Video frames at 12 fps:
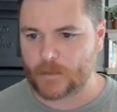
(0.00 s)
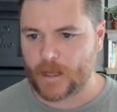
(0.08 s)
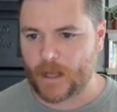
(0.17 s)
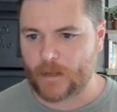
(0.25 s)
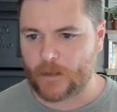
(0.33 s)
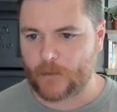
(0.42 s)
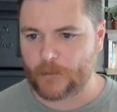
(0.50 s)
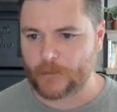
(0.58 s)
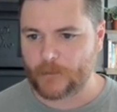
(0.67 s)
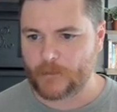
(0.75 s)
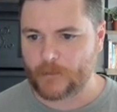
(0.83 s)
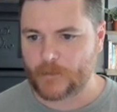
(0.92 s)
I don't know.
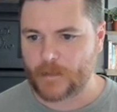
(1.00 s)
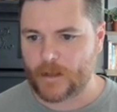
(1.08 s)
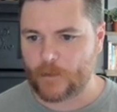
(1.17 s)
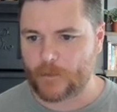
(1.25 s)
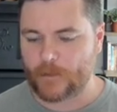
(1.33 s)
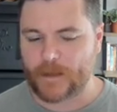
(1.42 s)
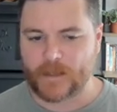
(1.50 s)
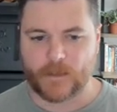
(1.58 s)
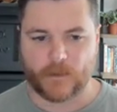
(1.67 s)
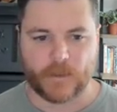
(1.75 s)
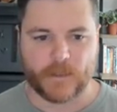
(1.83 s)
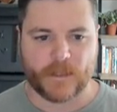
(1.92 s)
That'll be based
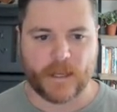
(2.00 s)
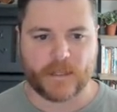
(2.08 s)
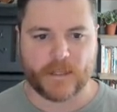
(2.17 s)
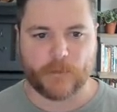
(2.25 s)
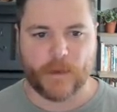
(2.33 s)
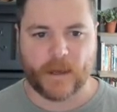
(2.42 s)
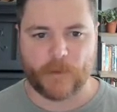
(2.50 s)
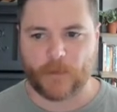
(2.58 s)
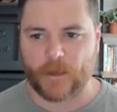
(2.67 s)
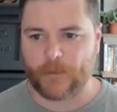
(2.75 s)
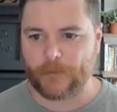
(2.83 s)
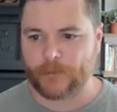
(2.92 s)
on the design spec,
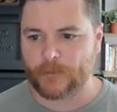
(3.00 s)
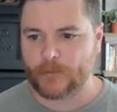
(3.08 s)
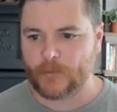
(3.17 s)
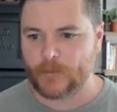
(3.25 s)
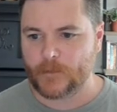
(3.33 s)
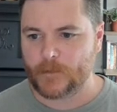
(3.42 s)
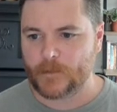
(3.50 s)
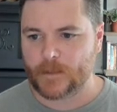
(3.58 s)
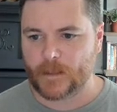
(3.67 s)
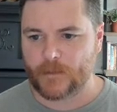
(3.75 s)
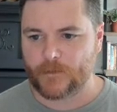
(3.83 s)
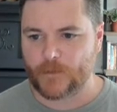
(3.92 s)
but
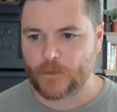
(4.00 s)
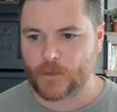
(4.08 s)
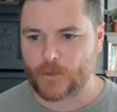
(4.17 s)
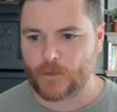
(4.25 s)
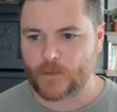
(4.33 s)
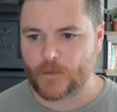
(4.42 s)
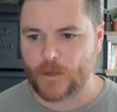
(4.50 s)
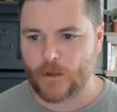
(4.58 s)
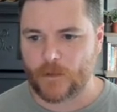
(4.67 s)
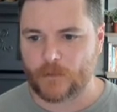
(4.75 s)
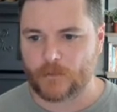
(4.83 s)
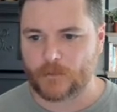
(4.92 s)
that feels a little too
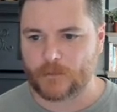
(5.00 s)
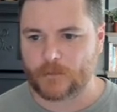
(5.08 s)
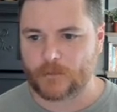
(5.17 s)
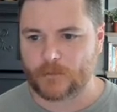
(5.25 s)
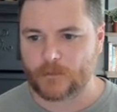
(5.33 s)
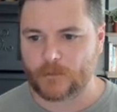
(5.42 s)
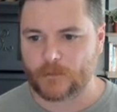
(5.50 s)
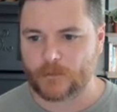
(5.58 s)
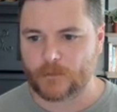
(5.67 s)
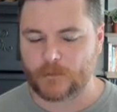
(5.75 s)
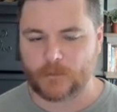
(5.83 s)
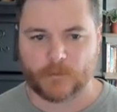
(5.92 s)
tall.
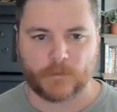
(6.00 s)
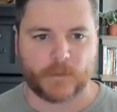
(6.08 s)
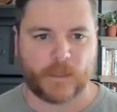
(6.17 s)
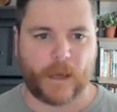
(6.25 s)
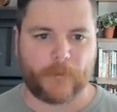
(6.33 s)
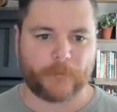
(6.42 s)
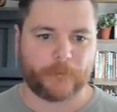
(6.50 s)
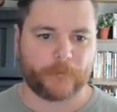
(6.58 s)
Okay.